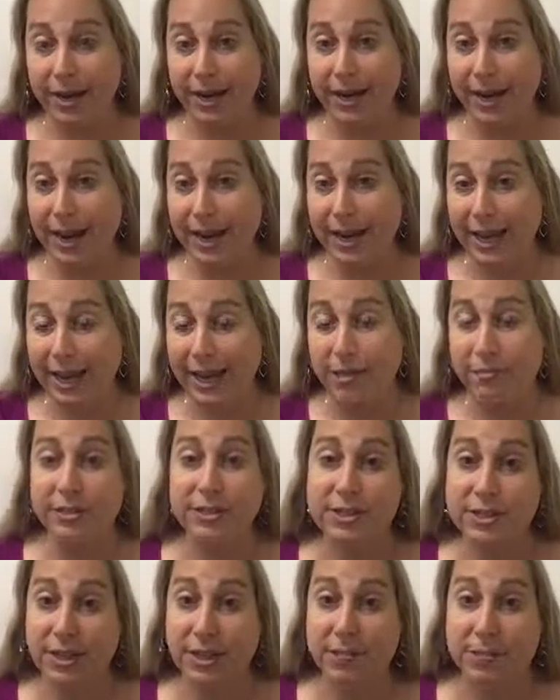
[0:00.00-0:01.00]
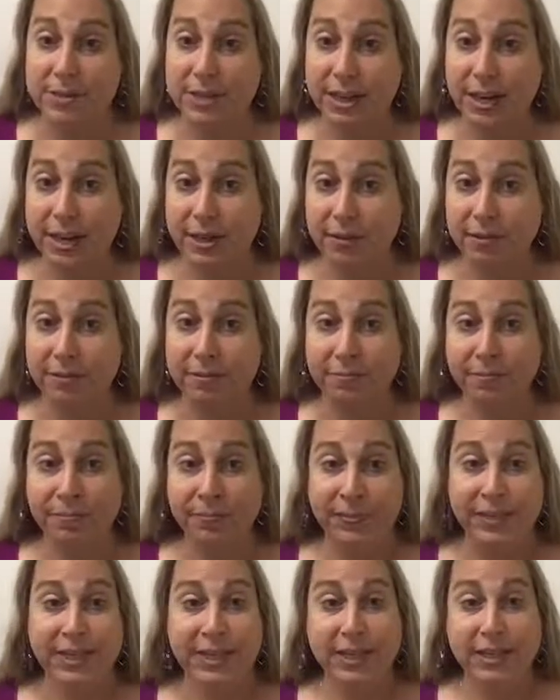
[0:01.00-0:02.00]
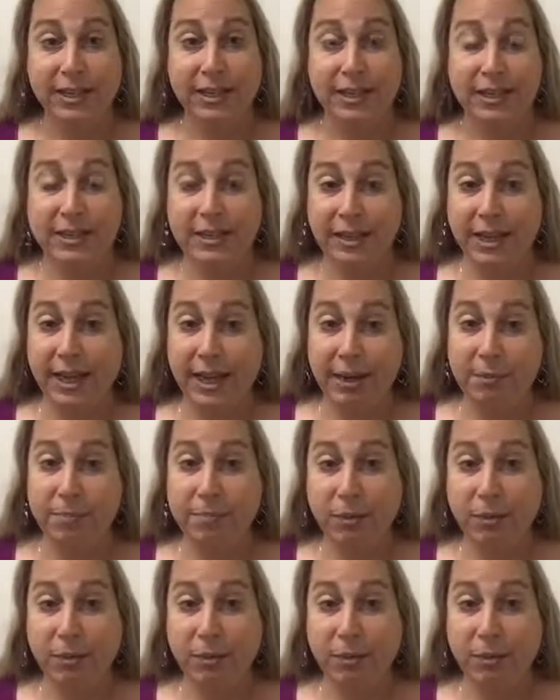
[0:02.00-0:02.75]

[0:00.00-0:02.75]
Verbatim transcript: and at m it steps down. Same